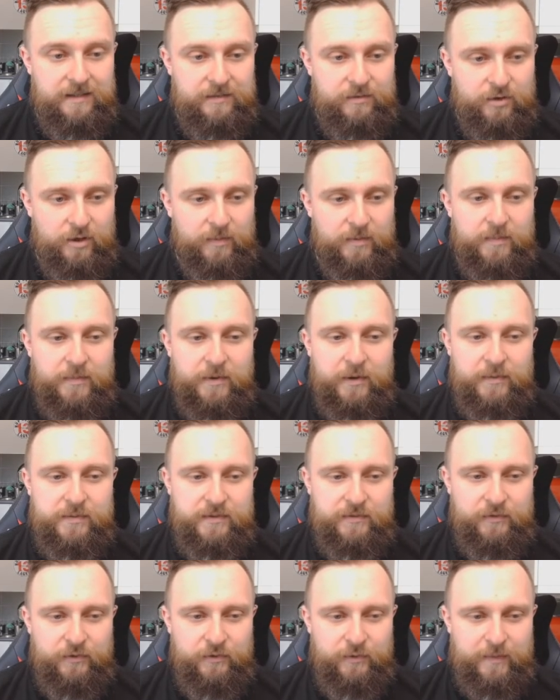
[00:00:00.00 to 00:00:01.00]
Drop them both
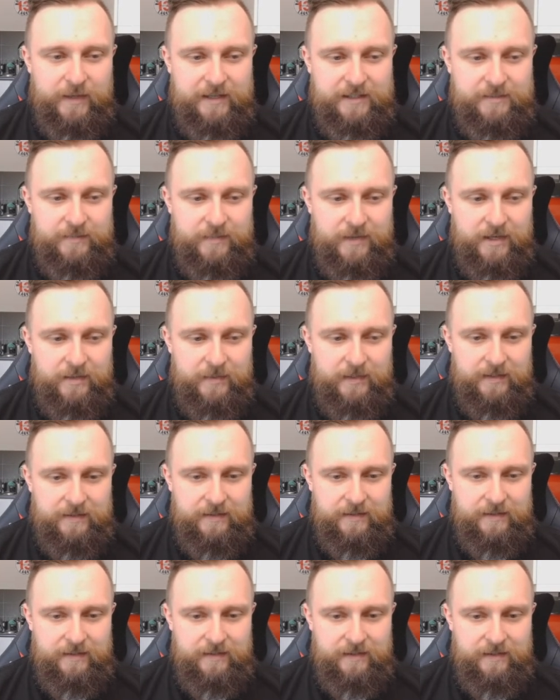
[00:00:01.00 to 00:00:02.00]
to fullbacks might be
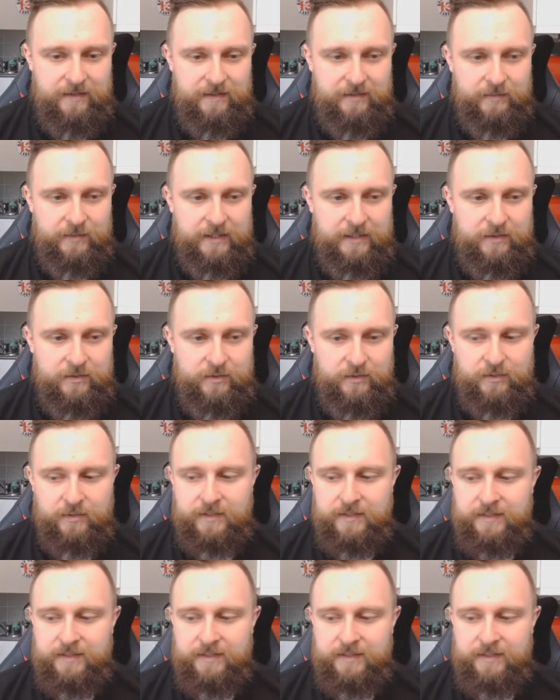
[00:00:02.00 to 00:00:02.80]
the right call